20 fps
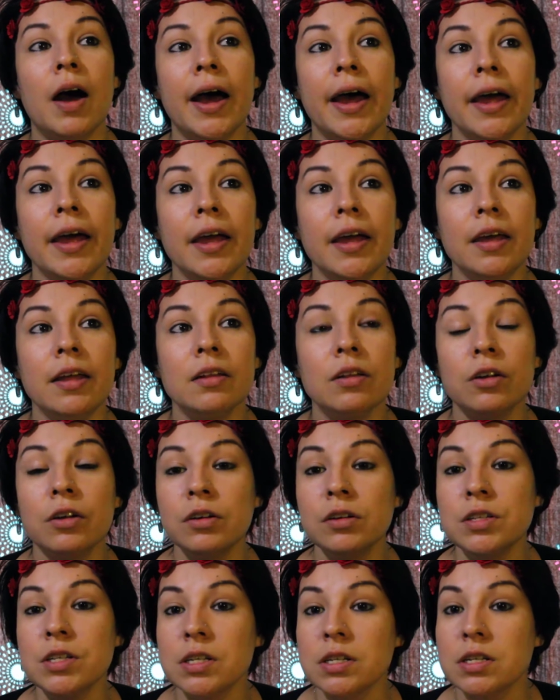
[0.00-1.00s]
i
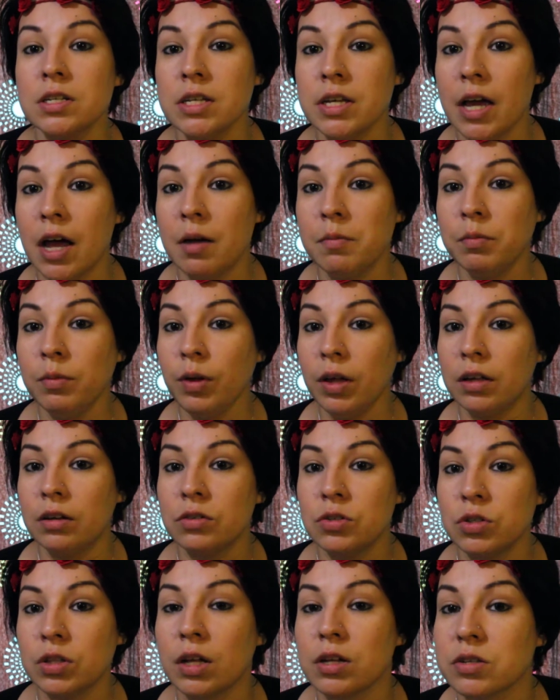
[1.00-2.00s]
learned tm
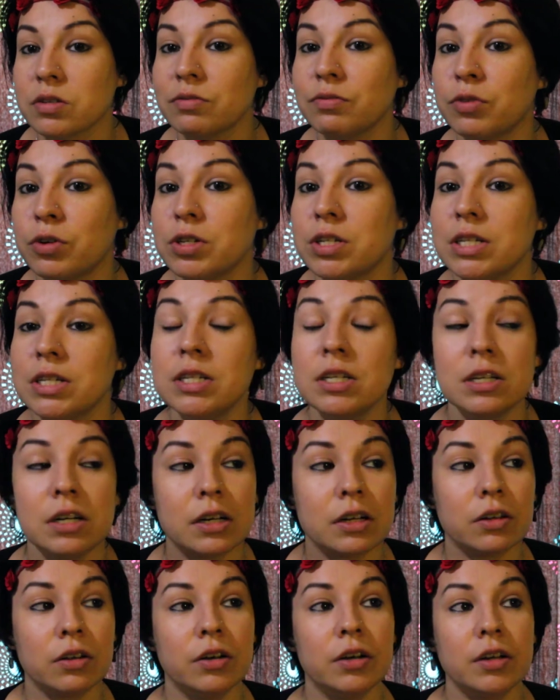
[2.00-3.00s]
in 2014
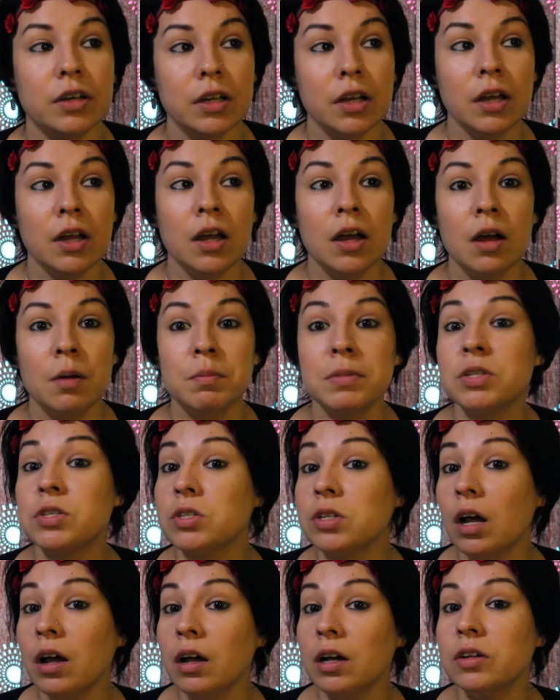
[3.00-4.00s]
and i learned
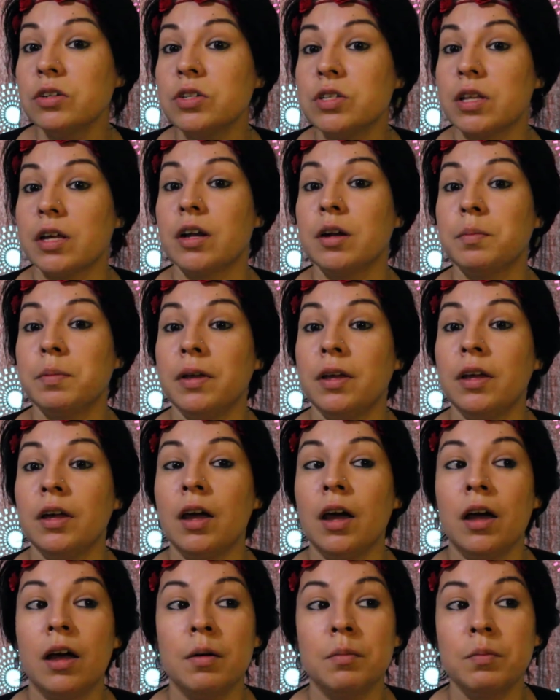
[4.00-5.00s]
massage therapy
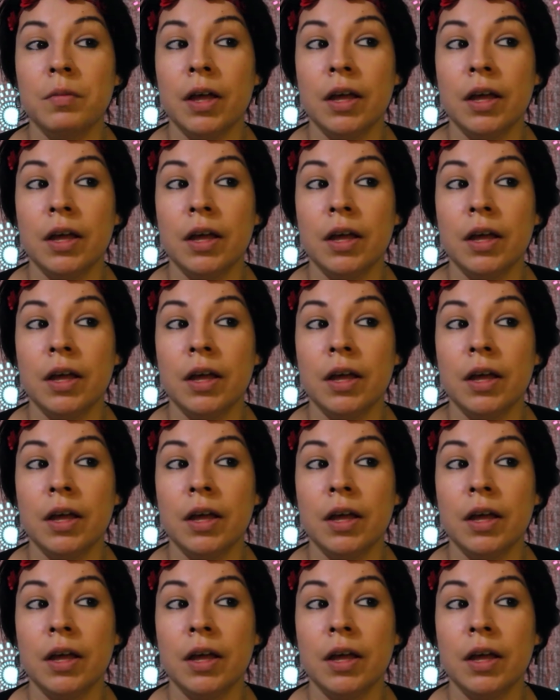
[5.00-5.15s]
um,